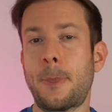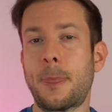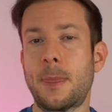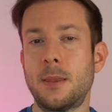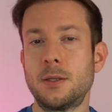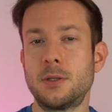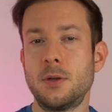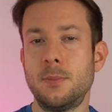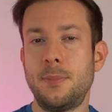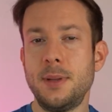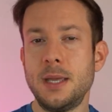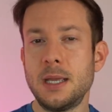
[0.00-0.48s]

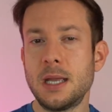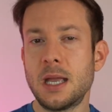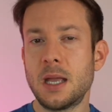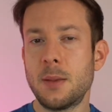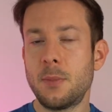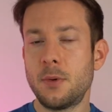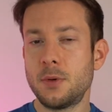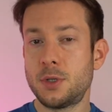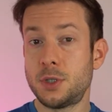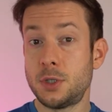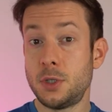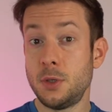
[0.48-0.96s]
So being
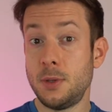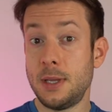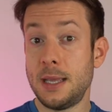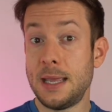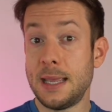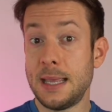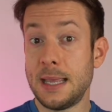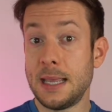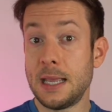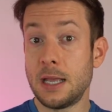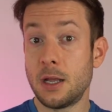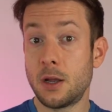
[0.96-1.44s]
able to
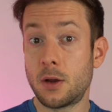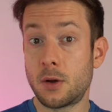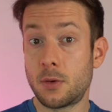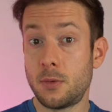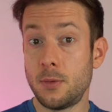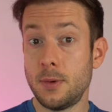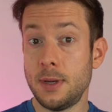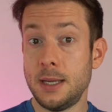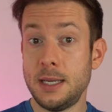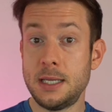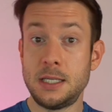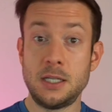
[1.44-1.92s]

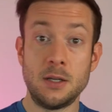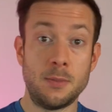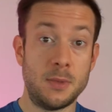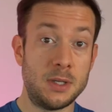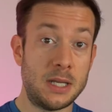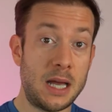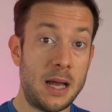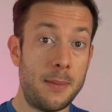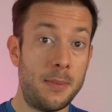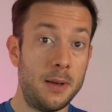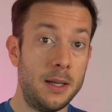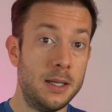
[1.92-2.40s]
increase your
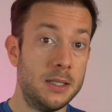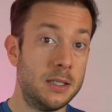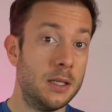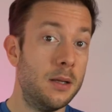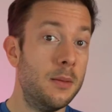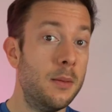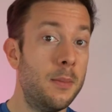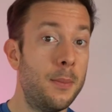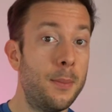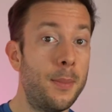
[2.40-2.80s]
metabolism